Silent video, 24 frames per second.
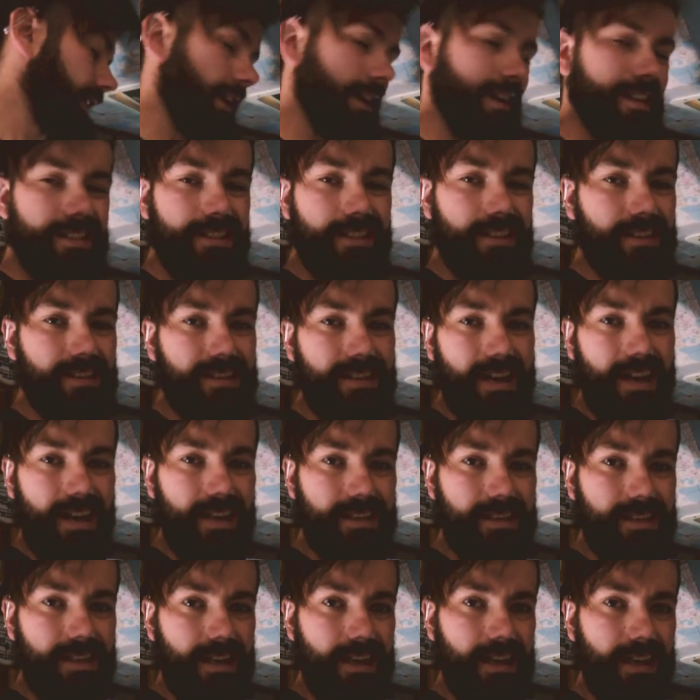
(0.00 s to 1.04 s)
that's just
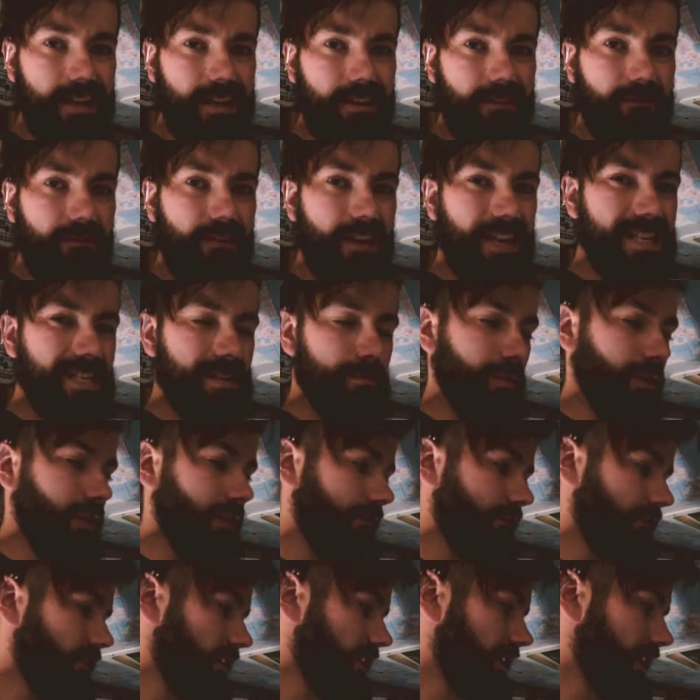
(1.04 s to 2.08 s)
not feasible
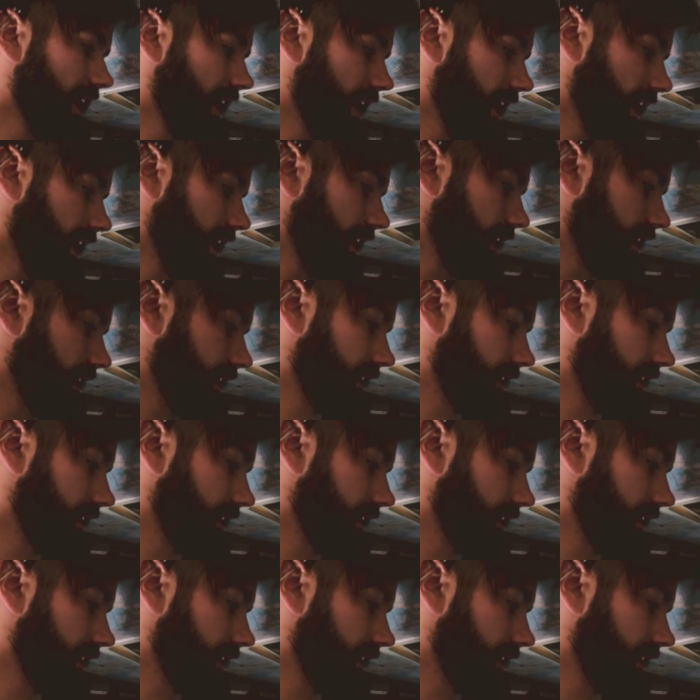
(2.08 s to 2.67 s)
for a